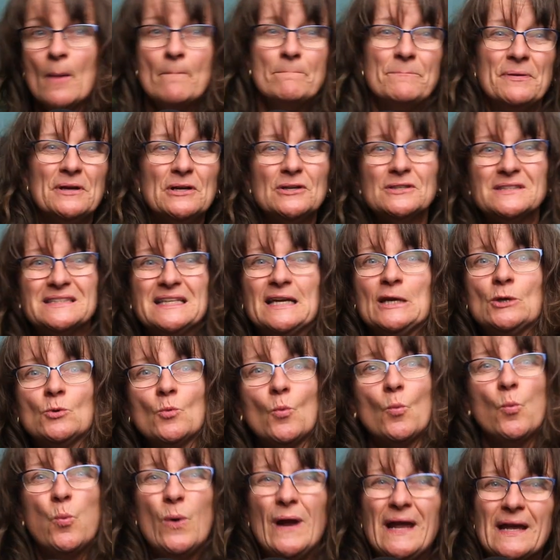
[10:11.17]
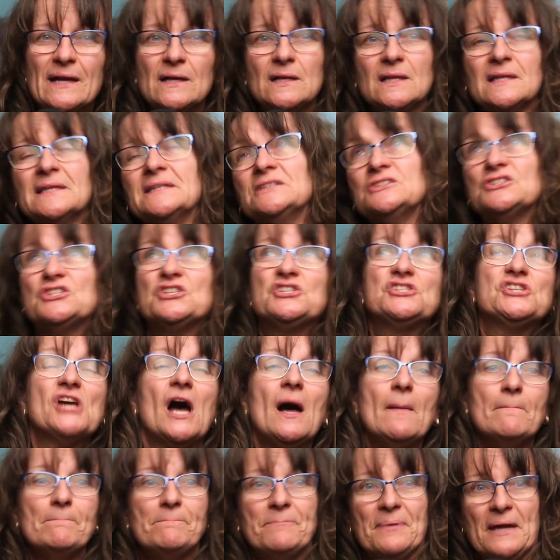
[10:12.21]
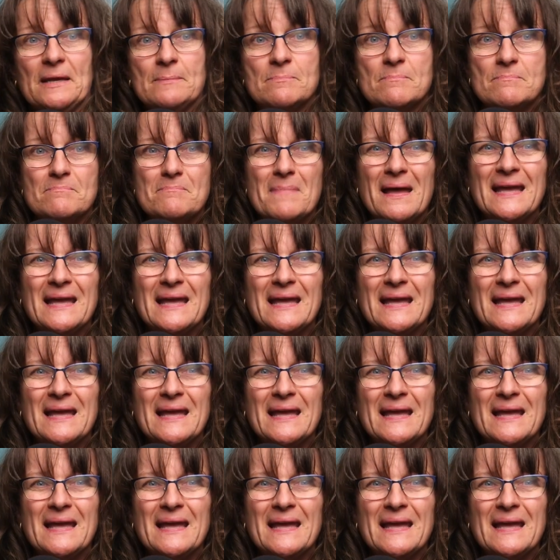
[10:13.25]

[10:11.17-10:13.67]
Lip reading: built-in wiggle and jump and